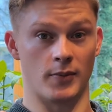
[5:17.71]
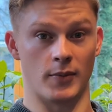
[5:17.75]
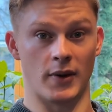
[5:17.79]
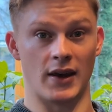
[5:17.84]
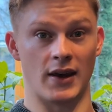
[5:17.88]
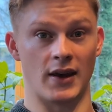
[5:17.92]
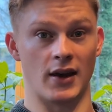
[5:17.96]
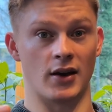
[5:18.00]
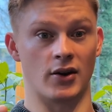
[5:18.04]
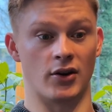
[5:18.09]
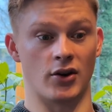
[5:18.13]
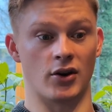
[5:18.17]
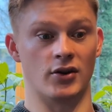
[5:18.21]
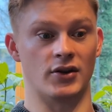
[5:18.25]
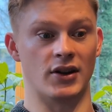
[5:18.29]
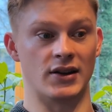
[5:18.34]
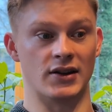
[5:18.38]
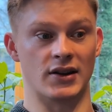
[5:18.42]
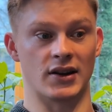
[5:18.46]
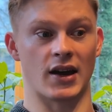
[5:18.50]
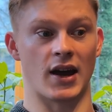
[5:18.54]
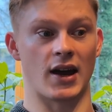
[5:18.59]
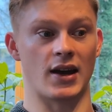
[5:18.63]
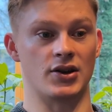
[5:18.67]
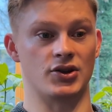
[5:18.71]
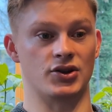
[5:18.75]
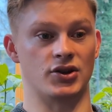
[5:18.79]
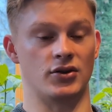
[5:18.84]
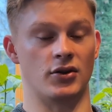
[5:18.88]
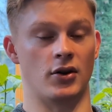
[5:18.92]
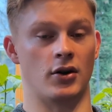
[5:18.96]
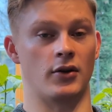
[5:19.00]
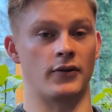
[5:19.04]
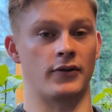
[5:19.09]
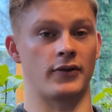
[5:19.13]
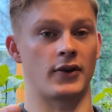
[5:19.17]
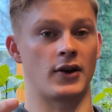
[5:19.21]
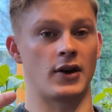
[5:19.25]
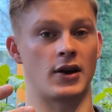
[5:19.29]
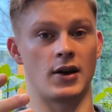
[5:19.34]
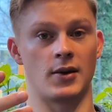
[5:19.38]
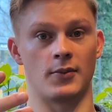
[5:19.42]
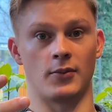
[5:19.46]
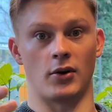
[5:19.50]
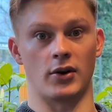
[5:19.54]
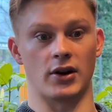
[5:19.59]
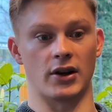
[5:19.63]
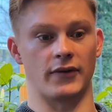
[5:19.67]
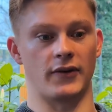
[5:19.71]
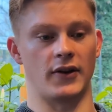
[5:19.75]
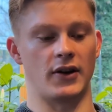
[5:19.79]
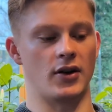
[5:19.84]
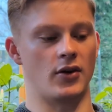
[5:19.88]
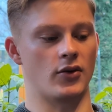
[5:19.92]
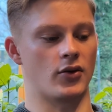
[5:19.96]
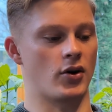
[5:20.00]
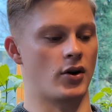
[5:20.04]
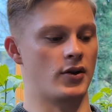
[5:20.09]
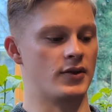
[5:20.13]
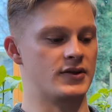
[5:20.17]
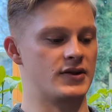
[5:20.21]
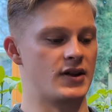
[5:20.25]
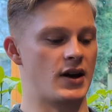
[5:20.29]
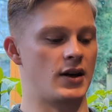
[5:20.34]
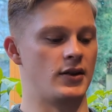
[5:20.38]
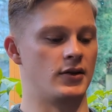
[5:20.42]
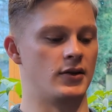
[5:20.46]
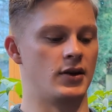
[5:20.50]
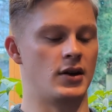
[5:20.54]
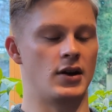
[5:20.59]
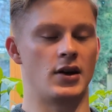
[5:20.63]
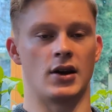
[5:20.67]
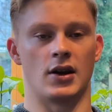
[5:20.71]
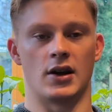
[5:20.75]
be a good indication of polyphenol content.